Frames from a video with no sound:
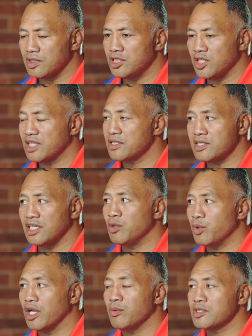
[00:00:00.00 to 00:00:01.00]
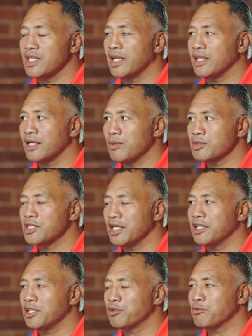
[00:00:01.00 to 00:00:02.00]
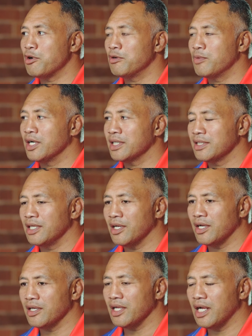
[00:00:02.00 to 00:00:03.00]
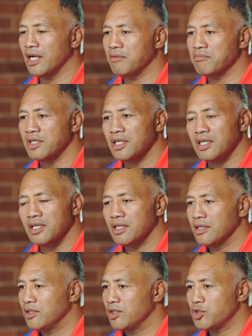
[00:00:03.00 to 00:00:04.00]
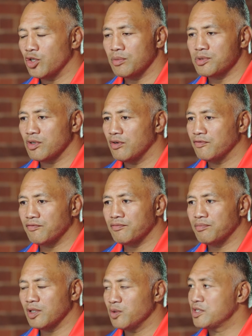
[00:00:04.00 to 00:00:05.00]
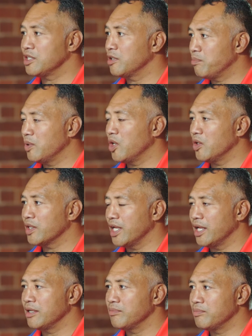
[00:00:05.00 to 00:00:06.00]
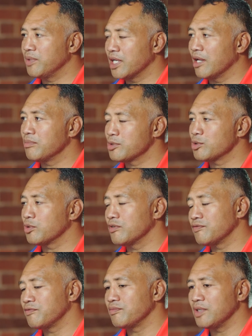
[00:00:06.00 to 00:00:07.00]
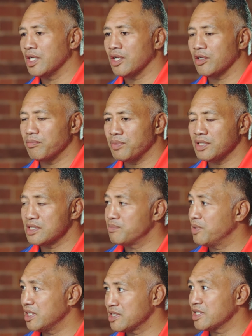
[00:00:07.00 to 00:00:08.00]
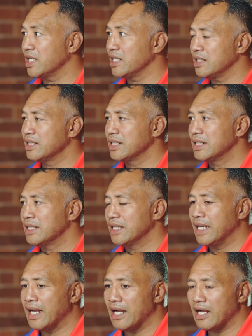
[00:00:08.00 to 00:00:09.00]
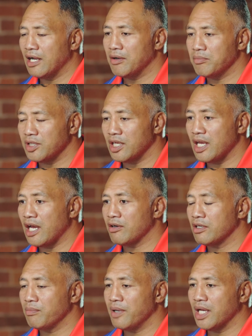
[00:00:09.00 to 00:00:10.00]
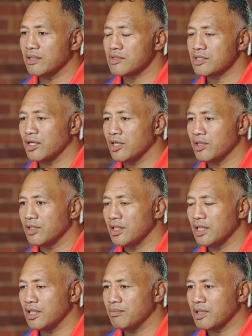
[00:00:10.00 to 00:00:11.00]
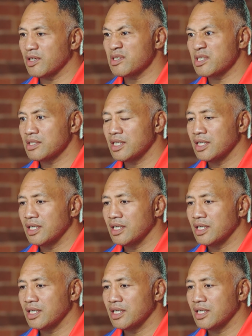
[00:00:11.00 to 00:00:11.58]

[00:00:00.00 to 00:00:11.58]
she can see where I was heading. I was heading in the wrong way, you know, in terms of losing the plot and become sort of, you know, being silly, you know, out and about. So, because